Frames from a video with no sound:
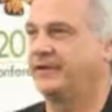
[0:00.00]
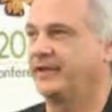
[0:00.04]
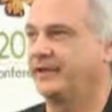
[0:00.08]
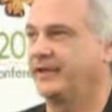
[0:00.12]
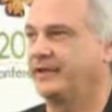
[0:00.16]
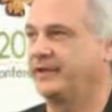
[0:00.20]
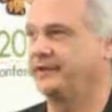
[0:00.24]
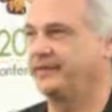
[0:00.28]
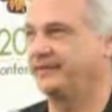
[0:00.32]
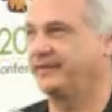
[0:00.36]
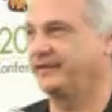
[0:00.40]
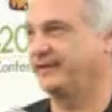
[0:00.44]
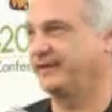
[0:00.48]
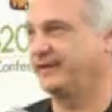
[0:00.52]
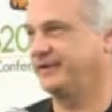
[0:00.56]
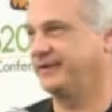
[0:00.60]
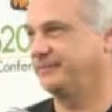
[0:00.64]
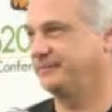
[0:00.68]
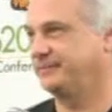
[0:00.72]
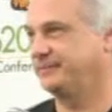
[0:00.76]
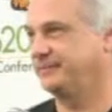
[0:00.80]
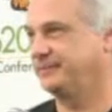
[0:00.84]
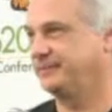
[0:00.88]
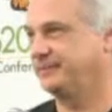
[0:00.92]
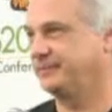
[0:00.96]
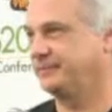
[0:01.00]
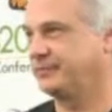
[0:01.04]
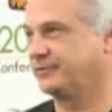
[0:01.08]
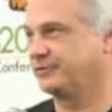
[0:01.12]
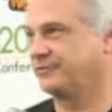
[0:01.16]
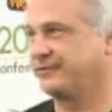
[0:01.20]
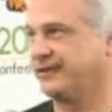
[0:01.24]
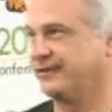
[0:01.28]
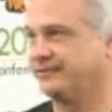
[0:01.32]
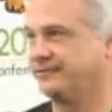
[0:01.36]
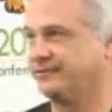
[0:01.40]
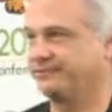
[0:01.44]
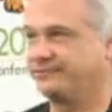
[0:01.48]
and
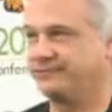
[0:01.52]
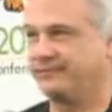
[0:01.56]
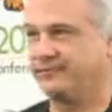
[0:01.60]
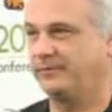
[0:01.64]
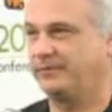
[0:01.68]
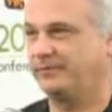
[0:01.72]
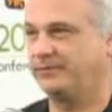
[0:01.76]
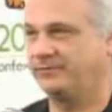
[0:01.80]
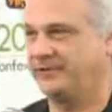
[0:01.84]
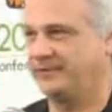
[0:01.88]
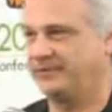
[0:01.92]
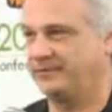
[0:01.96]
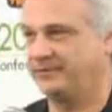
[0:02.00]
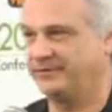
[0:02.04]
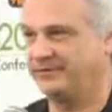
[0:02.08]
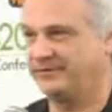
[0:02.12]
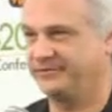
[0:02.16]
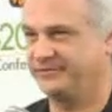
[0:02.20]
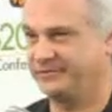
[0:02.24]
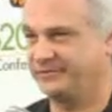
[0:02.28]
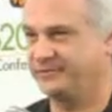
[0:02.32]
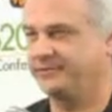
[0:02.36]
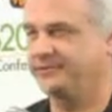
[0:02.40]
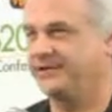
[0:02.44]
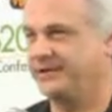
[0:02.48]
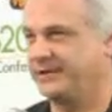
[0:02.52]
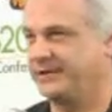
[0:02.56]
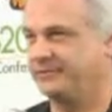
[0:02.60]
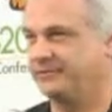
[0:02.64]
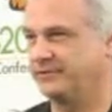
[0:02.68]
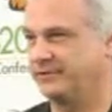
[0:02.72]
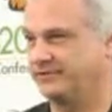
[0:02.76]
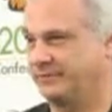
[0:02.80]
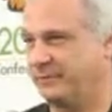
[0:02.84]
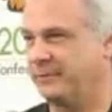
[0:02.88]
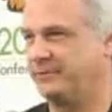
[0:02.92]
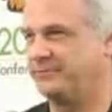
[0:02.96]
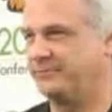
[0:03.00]
provides us only a certain
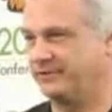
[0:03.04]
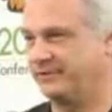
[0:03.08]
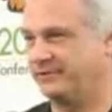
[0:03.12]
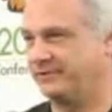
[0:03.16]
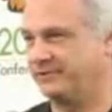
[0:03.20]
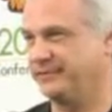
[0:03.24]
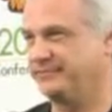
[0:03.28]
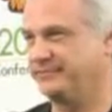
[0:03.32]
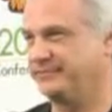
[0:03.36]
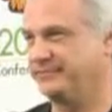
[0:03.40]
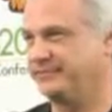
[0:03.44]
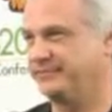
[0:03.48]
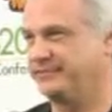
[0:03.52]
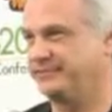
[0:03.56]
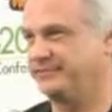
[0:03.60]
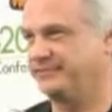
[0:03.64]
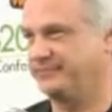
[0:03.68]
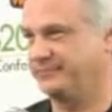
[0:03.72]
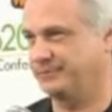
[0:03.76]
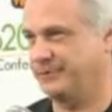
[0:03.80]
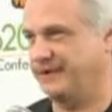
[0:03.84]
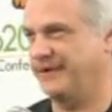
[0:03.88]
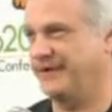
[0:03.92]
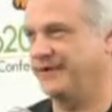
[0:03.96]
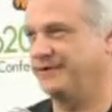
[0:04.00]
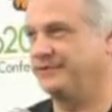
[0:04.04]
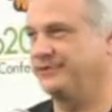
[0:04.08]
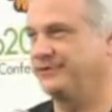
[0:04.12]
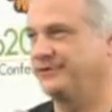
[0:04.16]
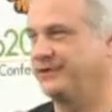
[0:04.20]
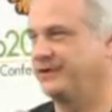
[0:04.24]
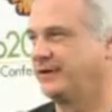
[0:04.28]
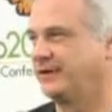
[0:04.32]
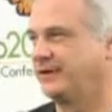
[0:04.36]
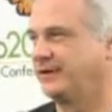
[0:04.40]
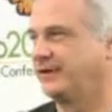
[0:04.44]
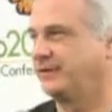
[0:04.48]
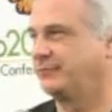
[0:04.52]
level of impetus to
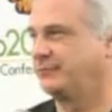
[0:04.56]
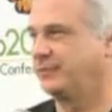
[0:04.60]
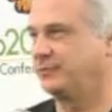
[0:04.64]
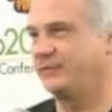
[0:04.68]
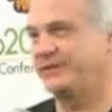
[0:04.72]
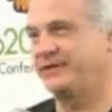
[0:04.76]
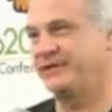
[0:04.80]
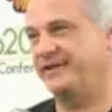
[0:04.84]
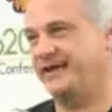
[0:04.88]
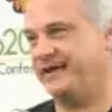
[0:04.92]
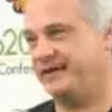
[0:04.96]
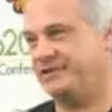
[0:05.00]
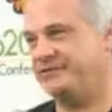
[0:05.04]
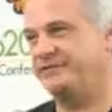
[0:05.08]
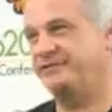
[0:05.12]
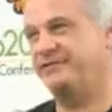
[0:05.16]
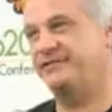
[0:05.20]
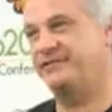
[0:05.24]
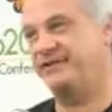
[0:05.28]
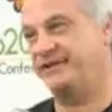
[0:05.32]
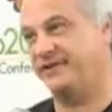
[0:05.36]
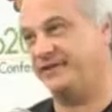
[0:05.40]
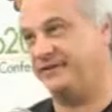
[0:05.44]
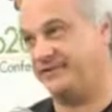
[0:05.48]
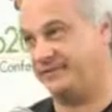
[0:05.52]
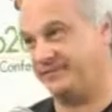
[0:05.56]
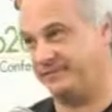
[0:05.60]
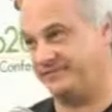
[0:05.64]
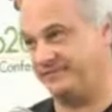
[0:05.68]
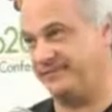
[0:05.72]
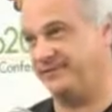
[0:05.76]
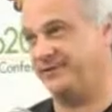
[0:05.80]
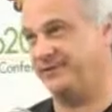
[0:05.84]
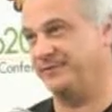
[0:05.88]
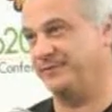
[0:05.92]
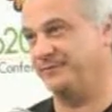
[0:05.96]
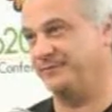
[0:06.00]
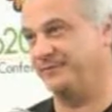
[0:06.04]
act. But when they actually see it in the
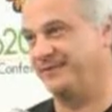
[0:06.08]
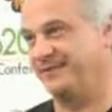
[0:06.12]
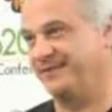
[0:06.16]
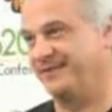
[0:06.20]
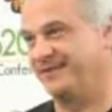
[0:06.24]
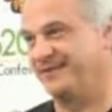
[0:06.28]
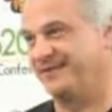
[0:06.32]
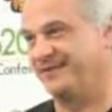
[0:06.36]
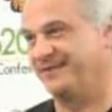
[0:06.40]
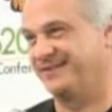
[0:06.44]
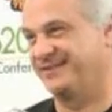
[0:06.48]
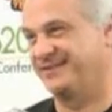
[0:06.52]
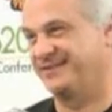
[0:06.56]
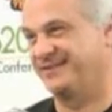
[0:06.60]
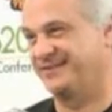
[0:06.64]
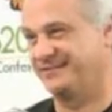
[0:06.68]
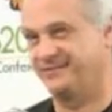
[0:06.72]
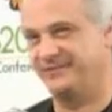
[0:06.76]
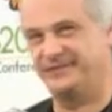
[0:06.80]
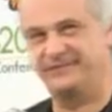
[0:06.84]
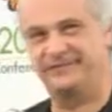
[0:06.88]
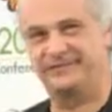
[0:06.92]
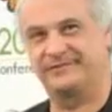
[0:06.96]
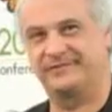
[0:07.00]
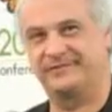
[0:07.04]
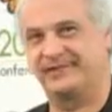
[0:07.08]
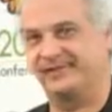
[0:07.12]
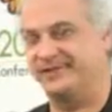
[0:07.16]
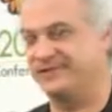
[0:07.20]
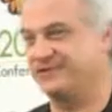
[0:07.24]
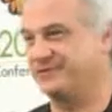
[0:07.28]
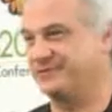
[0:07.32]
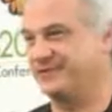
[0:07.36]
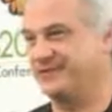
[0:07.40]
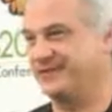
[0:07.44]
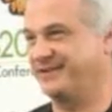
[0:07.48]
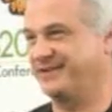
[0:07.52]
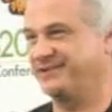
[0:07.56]
film, this
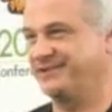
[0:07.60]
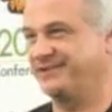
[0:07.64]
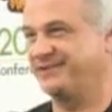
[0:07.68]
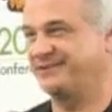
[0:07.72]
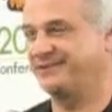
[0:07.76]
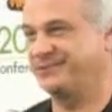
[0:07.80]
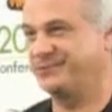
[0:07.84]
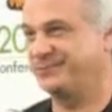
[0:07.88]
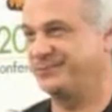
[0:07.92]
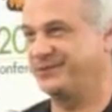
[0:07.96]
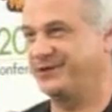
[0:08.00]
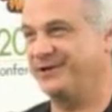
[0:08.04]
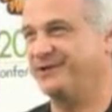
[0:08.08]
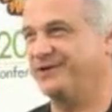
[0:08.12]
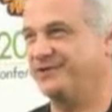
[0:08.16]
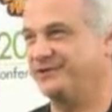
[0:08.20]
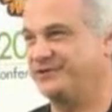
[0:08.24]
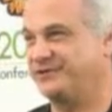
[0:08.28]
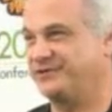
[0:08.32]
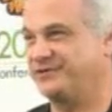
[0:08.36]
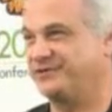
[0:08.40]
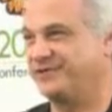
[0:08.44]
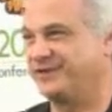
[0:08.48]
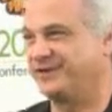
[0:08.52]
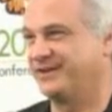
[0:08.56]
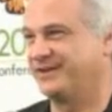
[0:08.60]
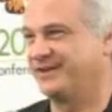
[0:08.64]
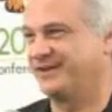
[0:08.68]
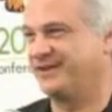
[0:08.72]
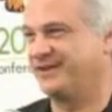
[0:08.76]
glacier that is so large,